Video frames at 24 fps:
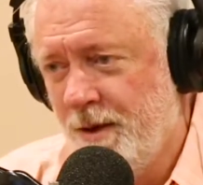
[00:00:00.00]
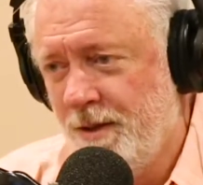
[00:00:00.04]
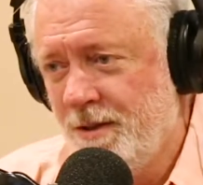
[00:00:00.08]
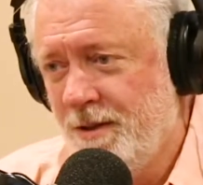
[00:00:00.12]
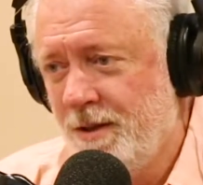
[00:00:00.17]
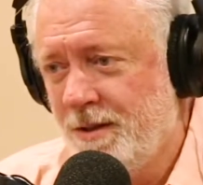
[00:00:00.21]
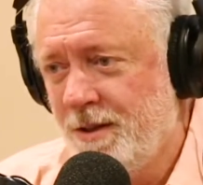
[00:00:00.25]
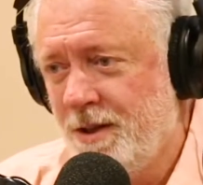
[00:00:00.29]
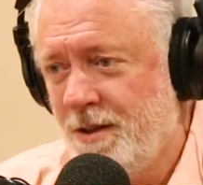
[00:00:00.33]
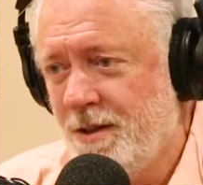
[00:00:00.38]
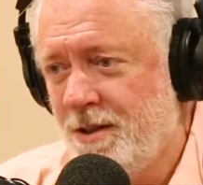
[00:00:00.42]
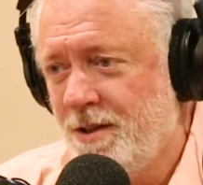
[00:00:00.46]

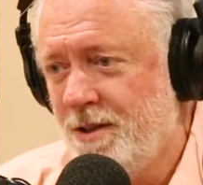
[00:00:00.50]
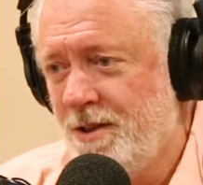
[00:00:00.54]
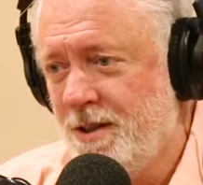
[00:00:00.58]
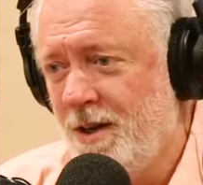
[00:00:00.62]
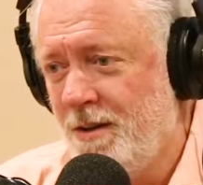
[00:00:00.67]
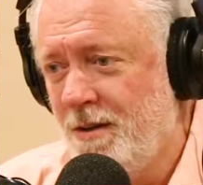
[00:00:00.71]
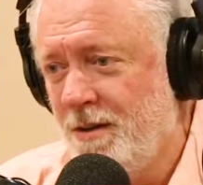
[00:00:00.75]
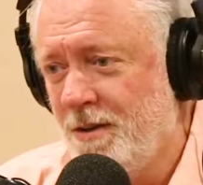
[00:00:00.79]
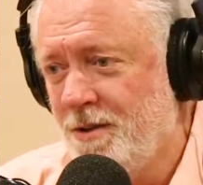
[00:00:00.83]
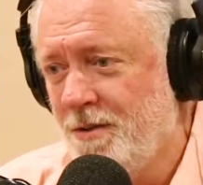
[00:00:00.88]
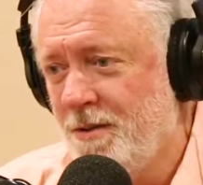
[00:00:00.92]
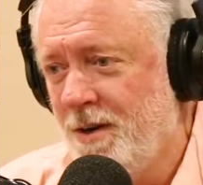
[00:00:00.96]
took the
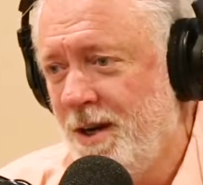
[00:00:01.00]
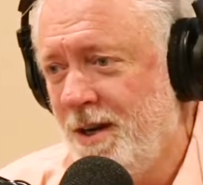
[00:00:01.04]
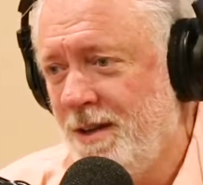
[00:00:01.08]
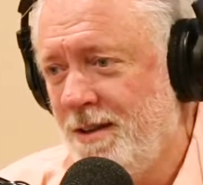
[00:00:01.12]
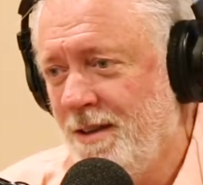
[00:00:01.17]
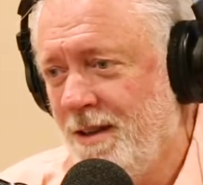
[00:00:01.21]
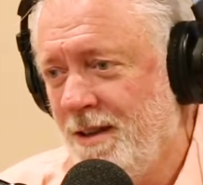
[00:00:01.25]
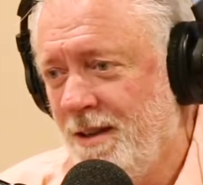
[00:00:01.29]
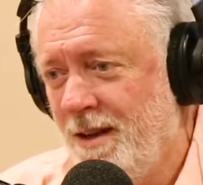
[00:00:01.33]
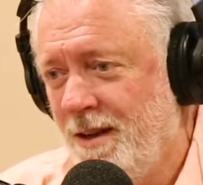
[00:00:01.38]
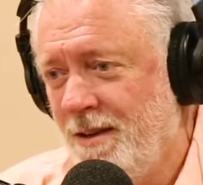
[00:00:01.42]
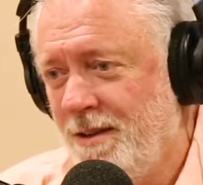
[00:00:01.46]
Channel train
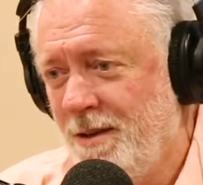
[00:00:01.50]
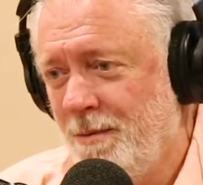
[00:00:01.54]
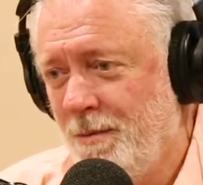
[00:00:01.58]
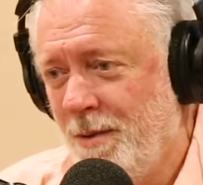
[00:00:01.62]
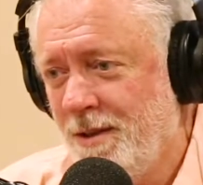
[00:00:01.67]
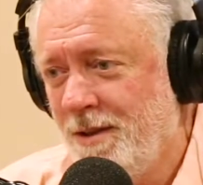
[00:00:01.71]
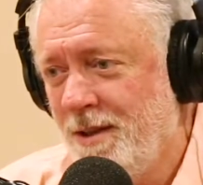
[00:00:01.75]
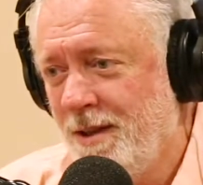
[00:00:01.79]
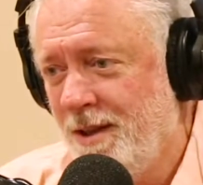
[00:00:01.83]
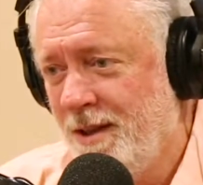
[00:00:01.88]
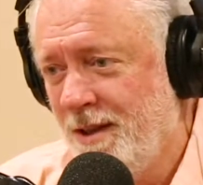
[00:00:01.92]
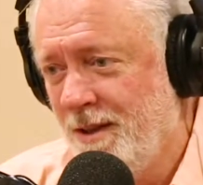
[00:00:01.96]
to London,
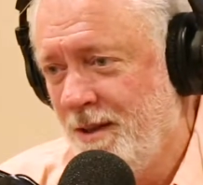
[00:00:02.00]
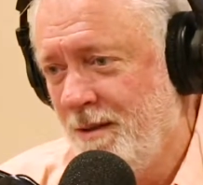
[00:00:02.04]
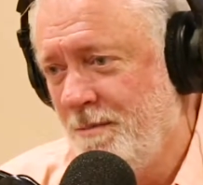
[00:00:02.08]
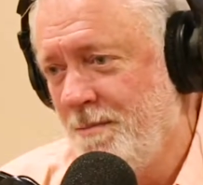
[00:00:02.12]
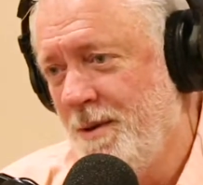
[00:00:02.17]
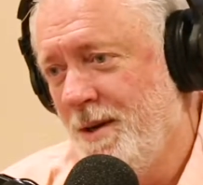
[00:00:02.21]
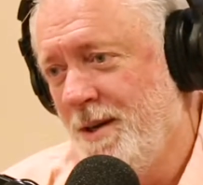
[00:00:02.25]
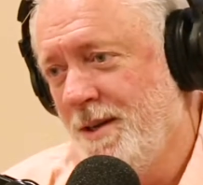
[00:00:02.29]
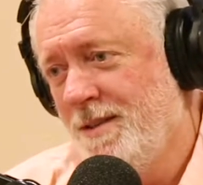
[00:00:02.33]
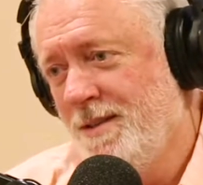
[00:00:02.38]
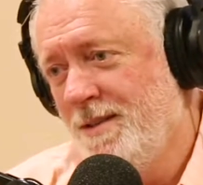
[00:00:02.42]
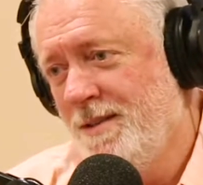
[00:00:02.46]
went to the
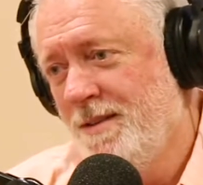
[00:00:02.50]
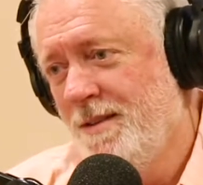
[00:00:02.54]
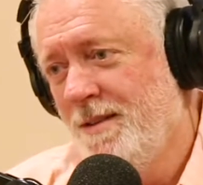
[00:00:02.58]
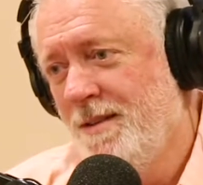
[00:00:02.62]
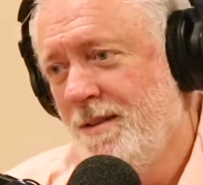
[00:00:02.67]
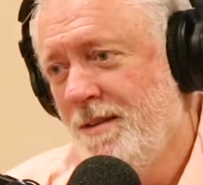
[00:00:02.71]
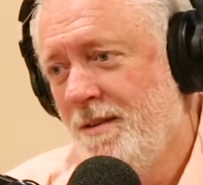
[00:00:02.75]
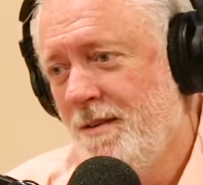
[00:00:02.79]
Olympics,